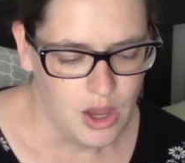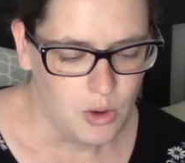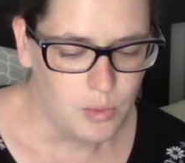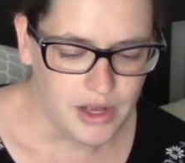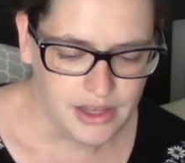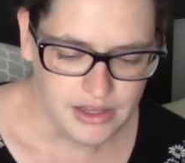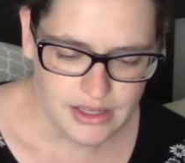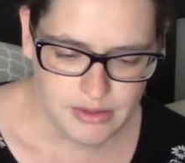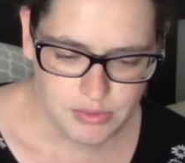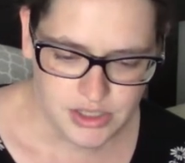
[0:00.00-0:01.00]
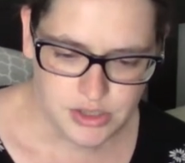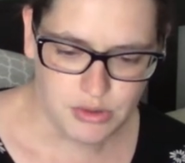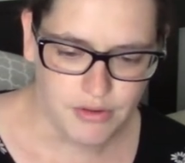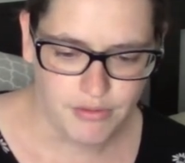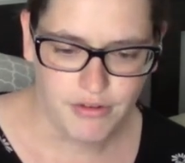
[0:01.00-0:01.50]
Well, it was
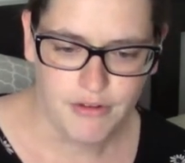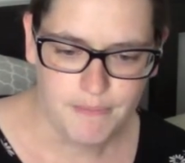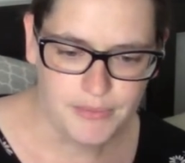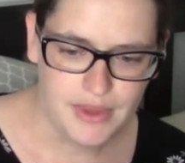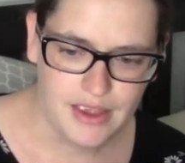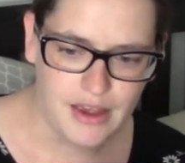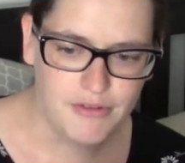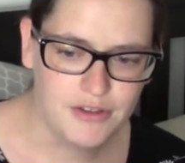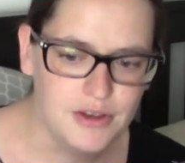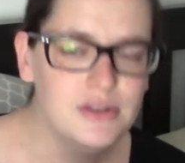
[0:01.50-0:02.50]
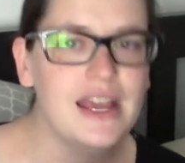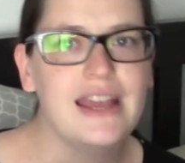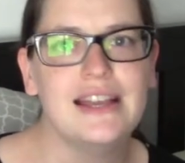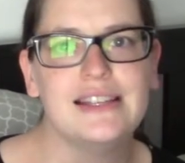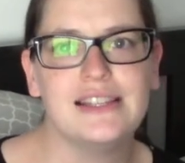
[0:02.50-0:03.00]
sort of a few
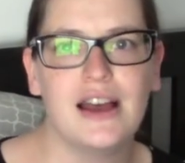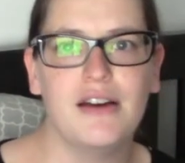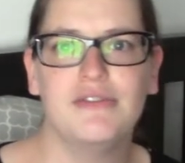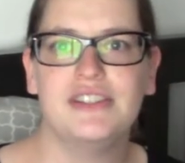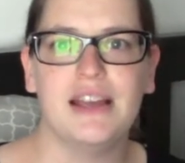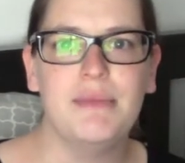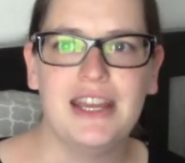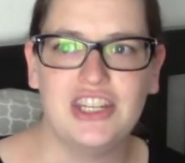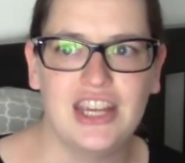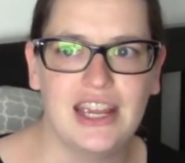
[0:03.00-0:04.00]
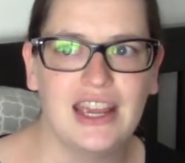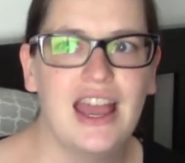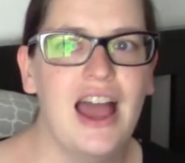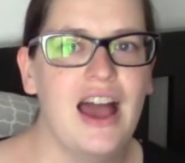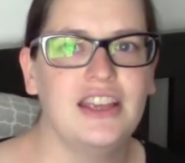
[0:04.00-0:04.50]
days of some itching
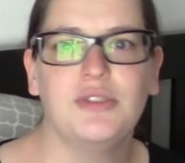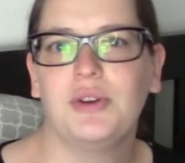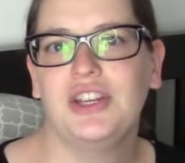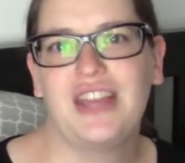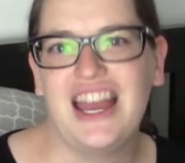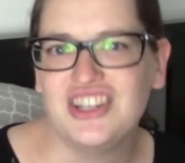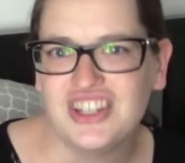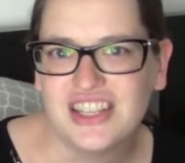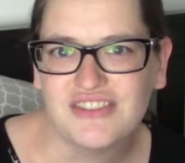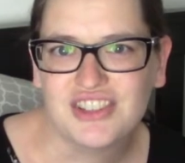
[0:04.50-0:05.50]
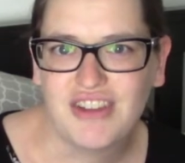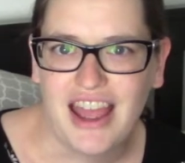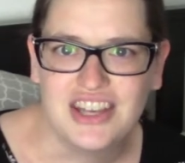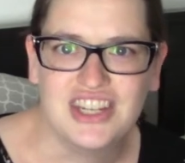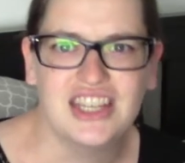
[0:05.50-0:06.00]
you where you catch yourself
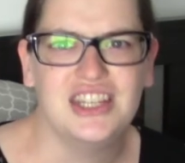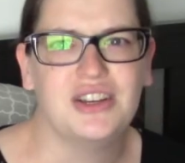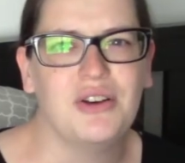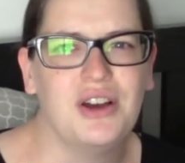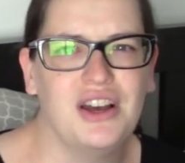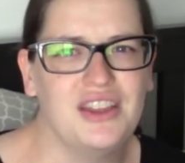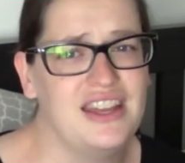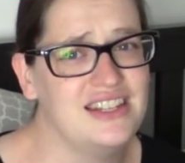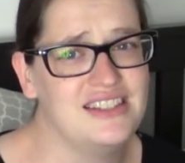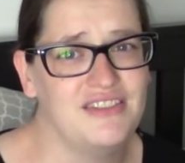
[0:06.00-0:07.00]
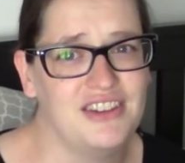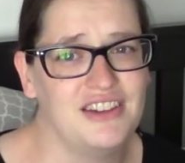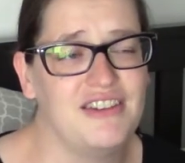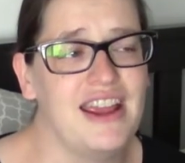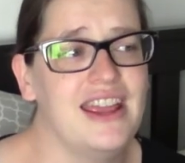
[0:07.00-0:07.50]
scratching and you go, huh, that doesn't
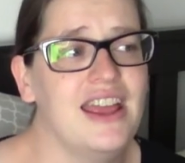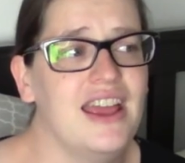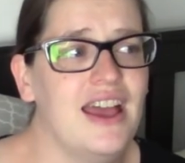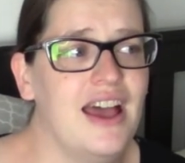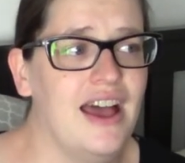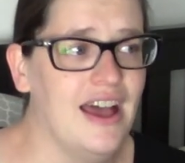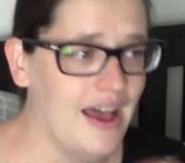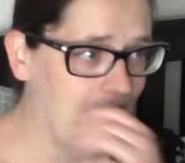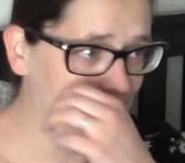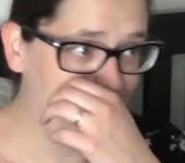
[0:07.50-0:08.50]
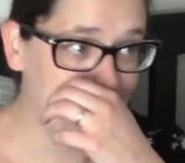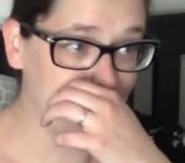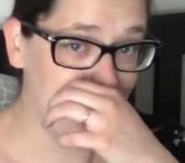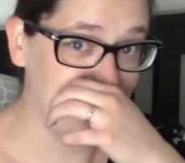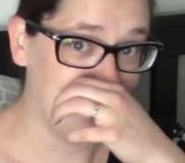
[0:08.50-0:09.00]
feel right. Um, that's
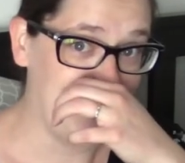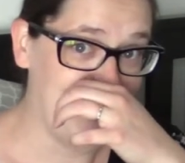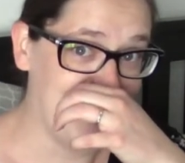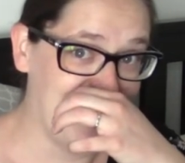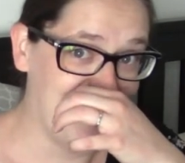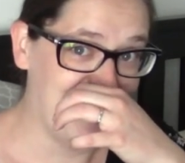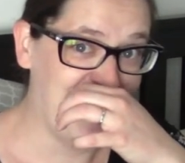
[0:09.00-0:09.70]
reminding me of